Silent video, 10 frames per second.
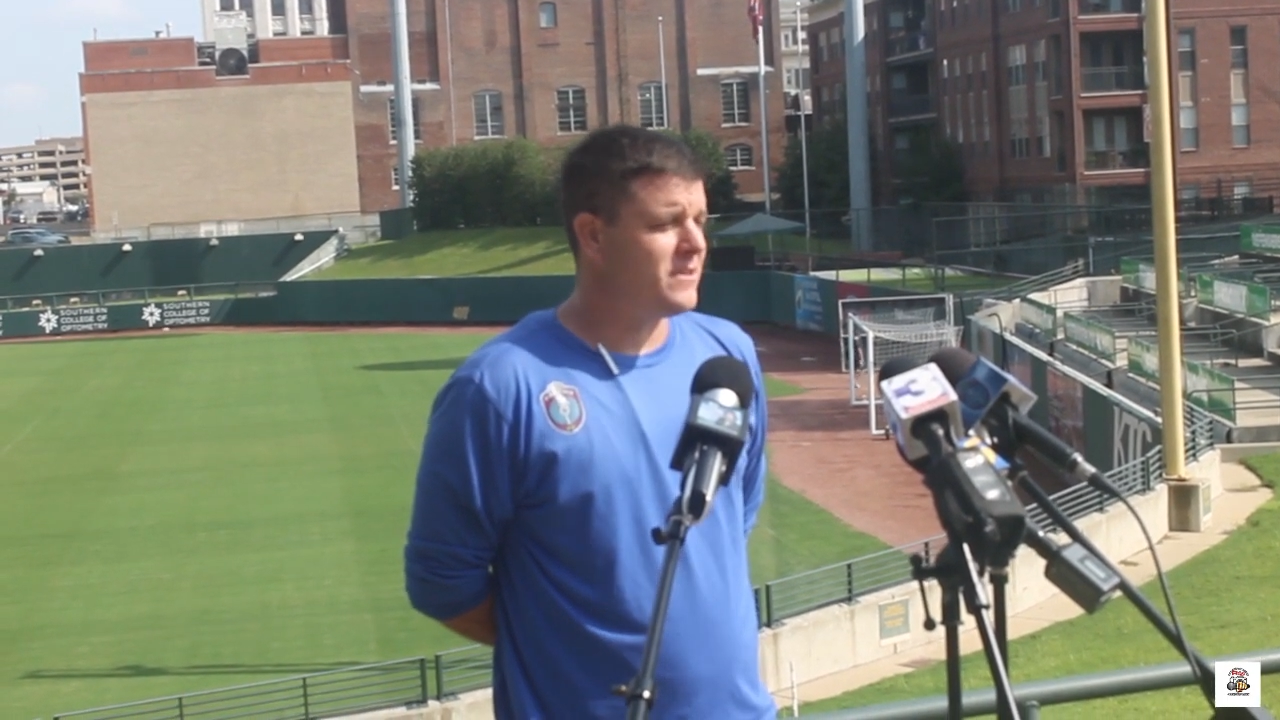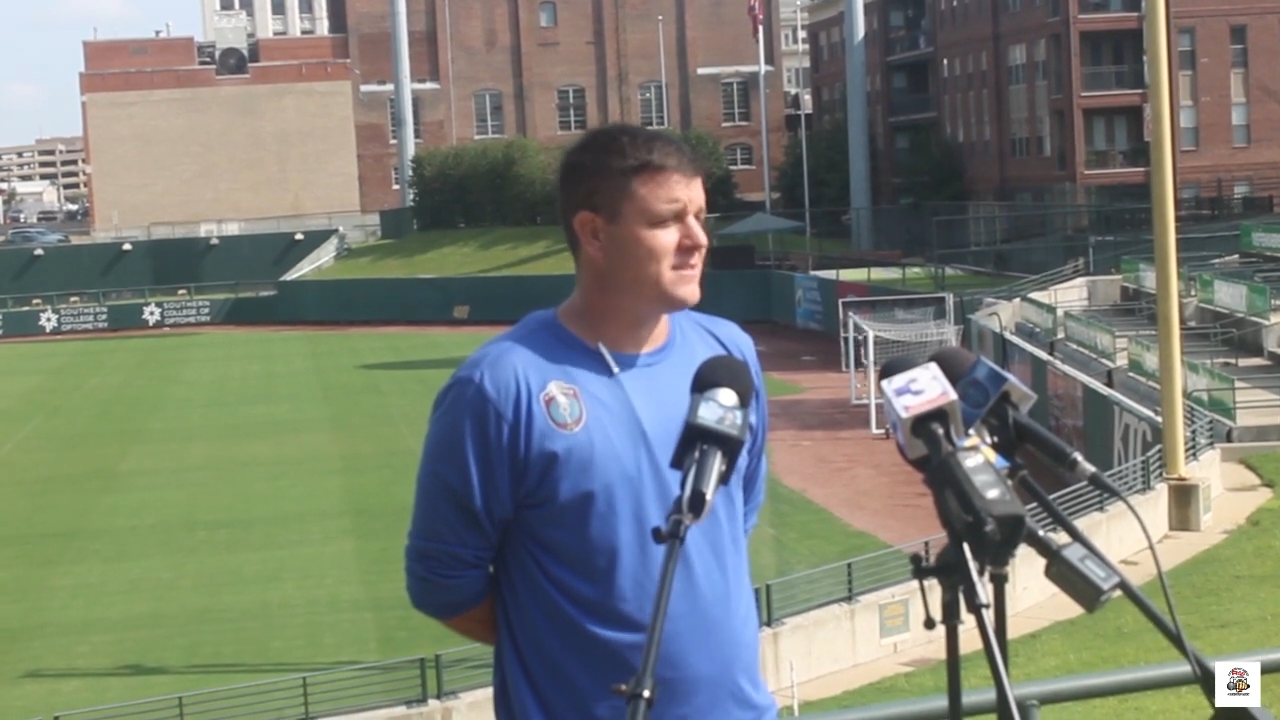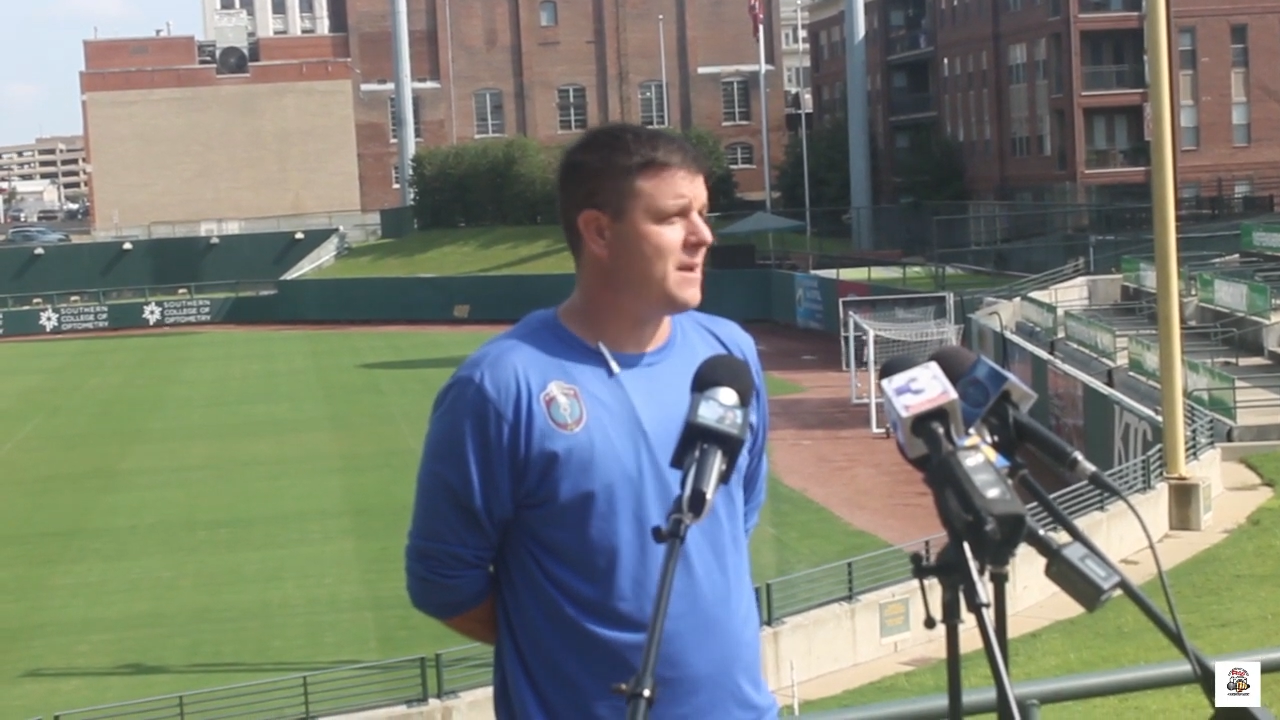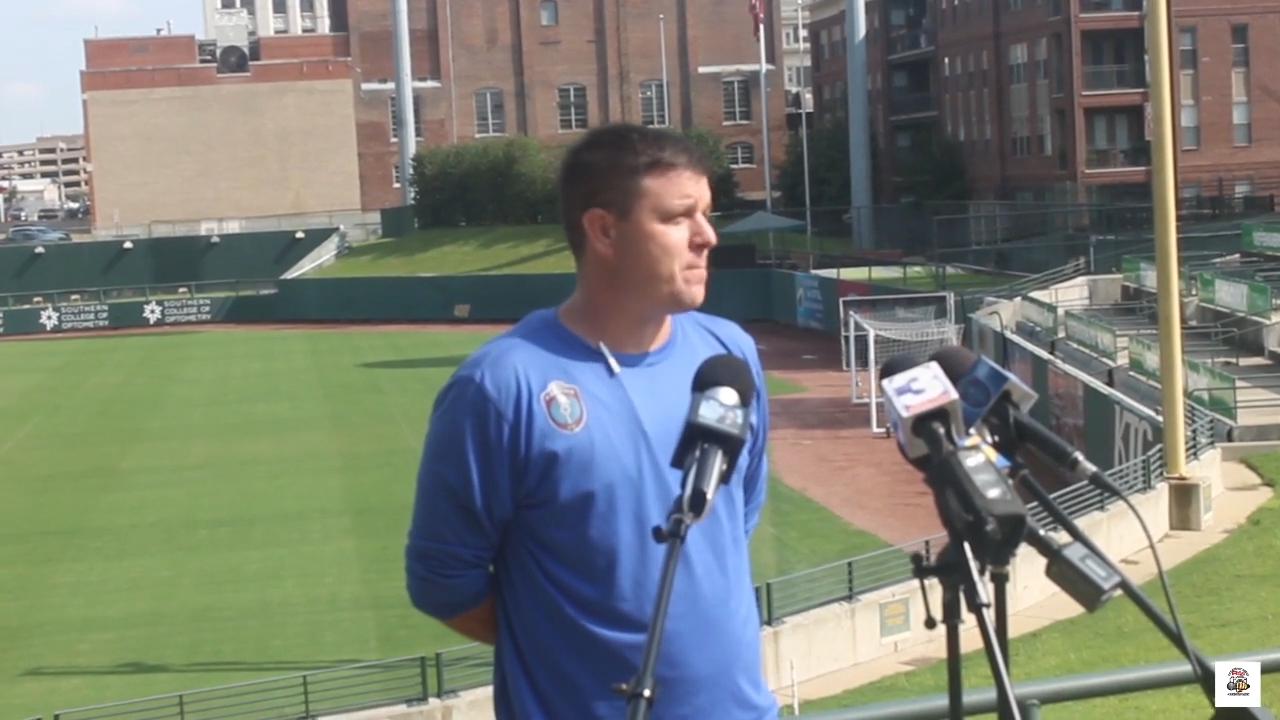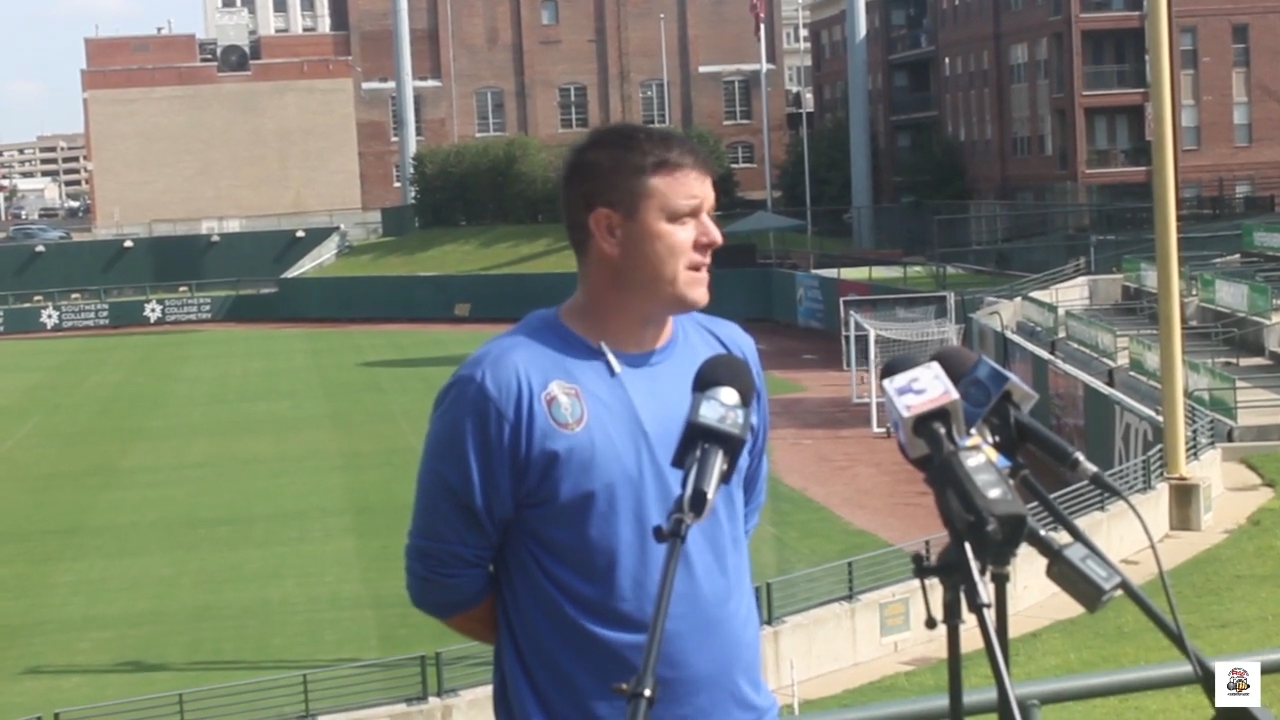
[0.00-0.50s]

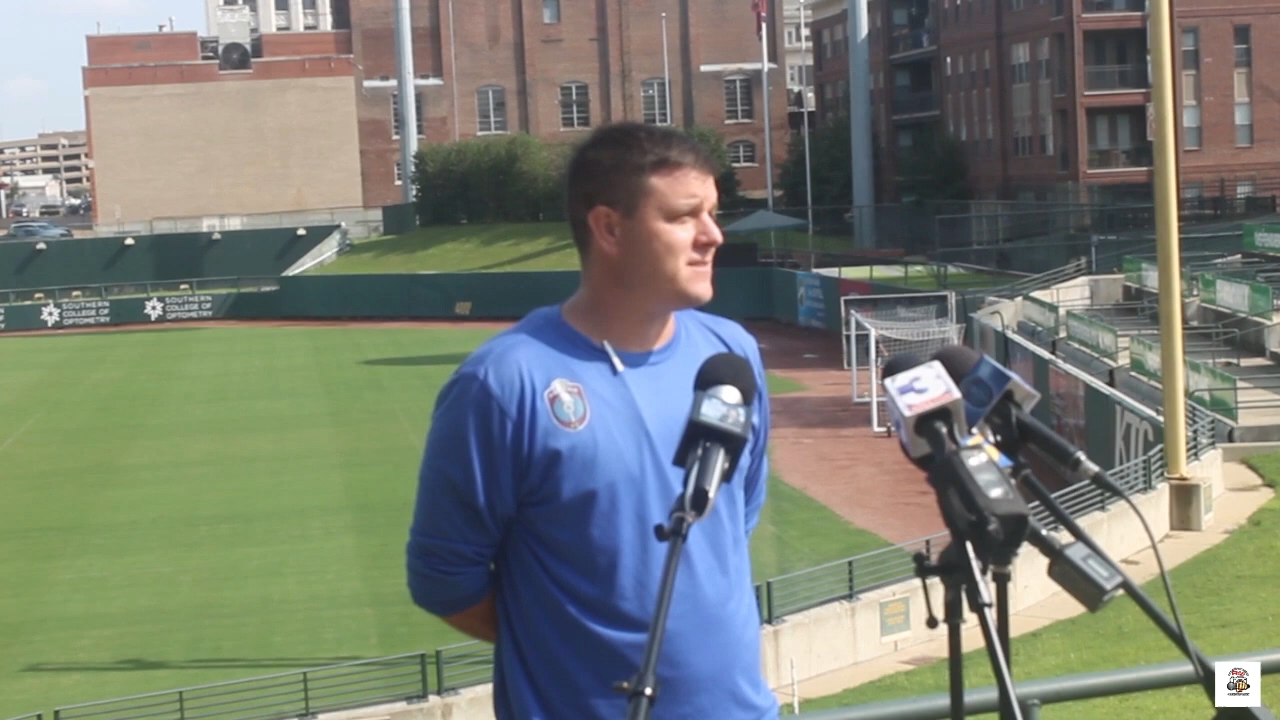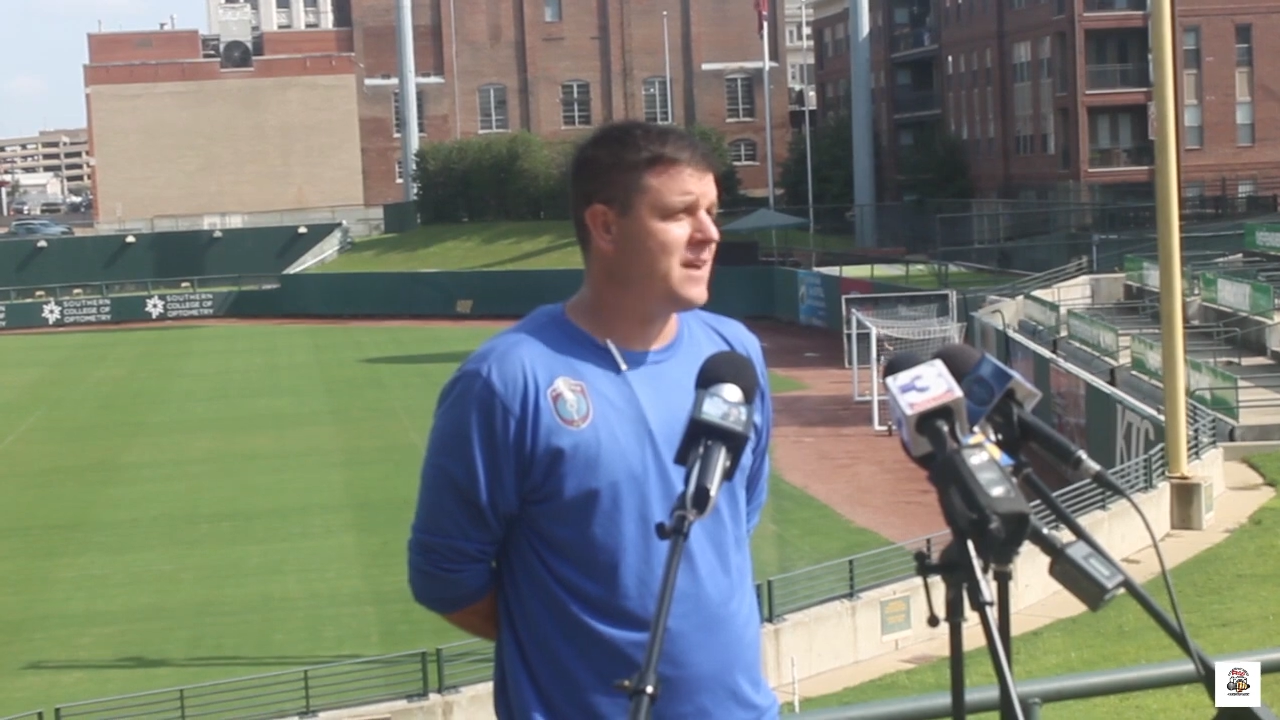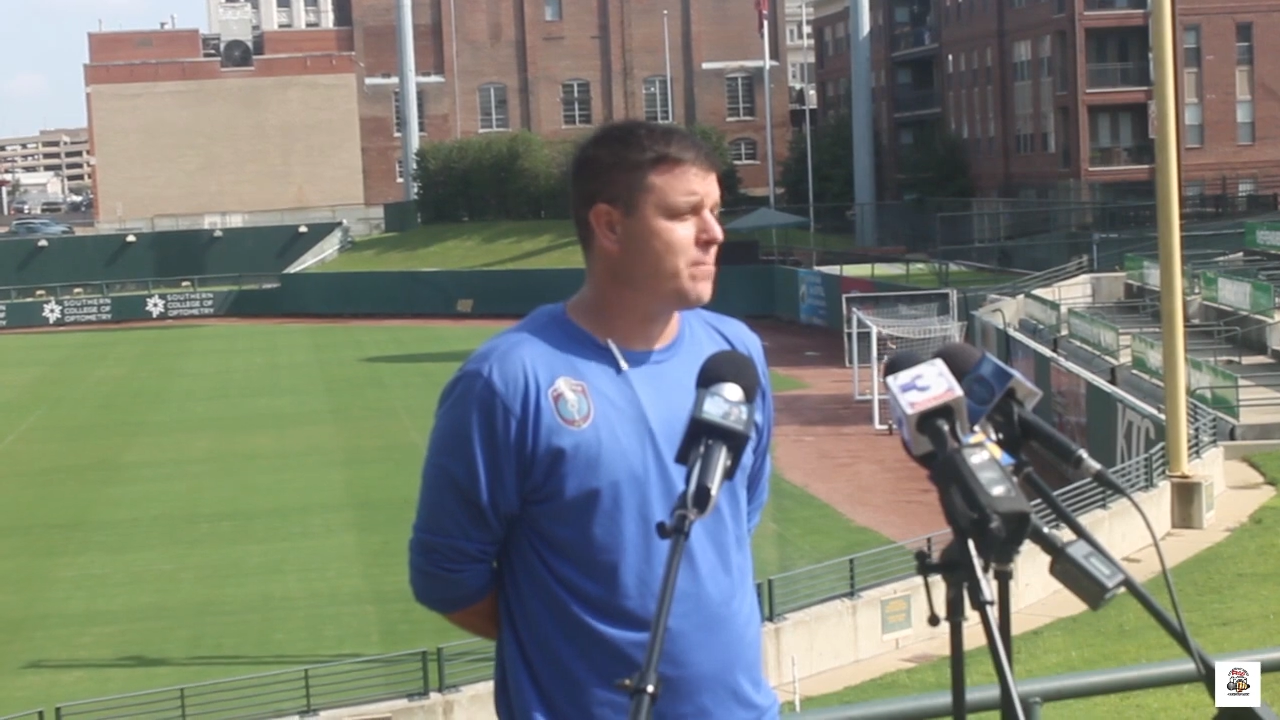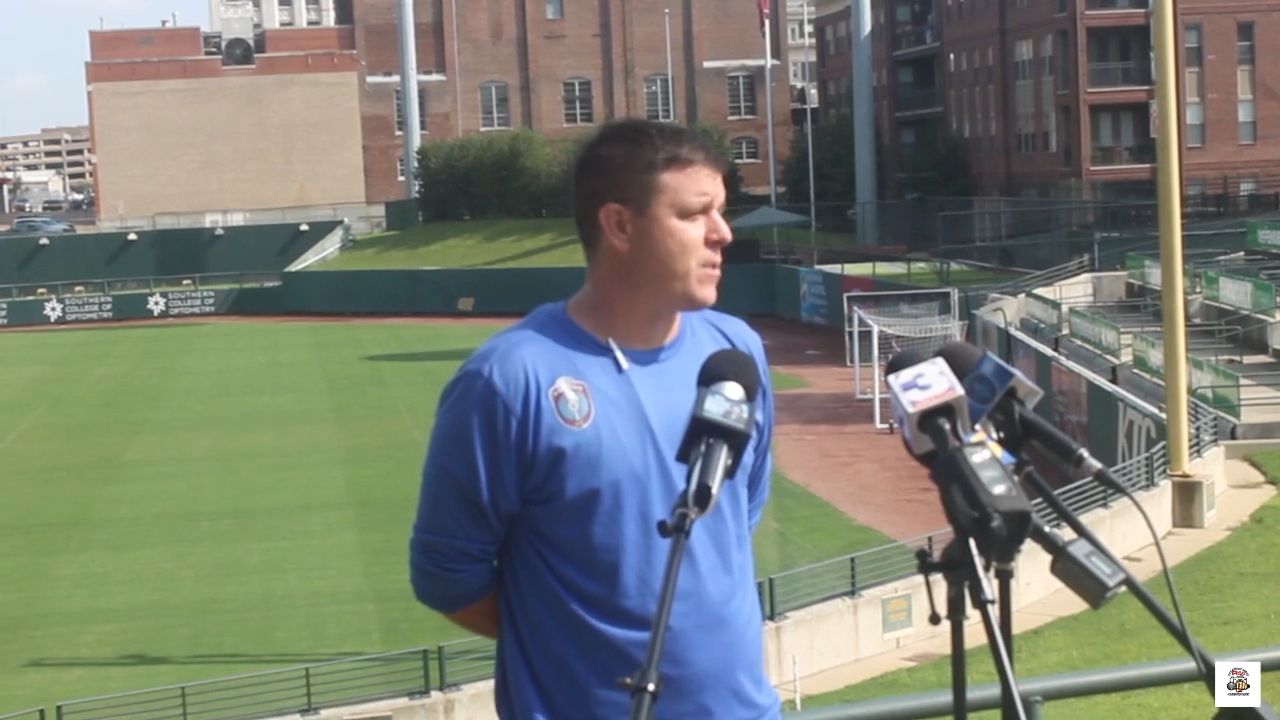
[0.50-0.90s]
step by step,